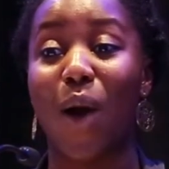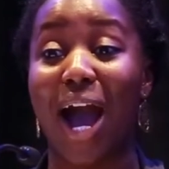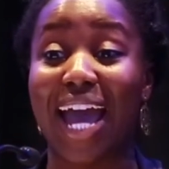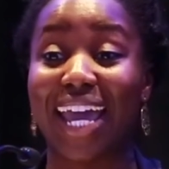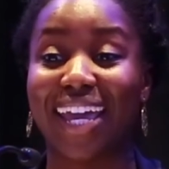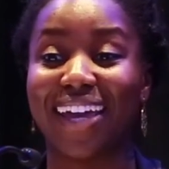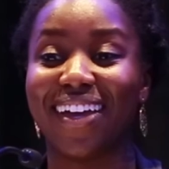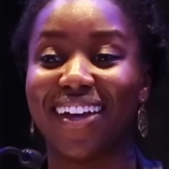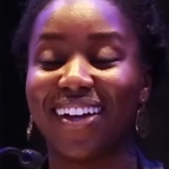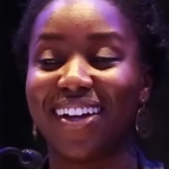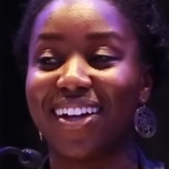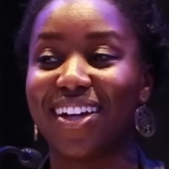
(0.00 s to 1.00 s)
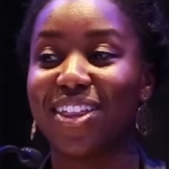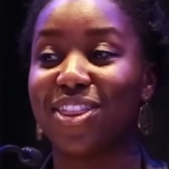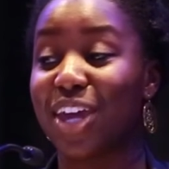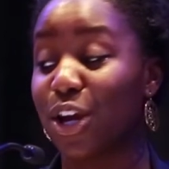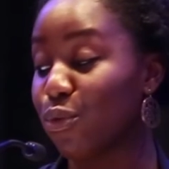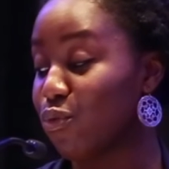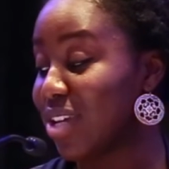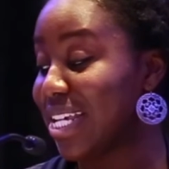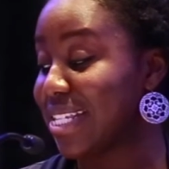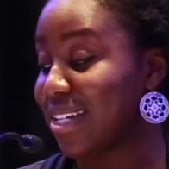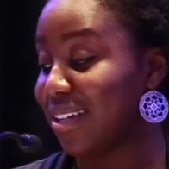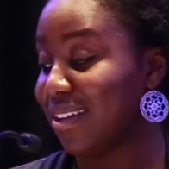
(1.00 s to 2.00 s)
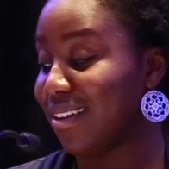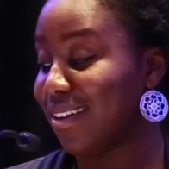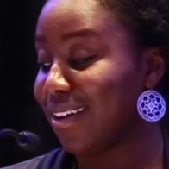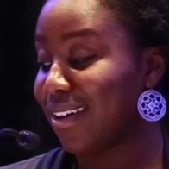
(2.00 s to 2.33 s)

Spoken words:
why, their reason.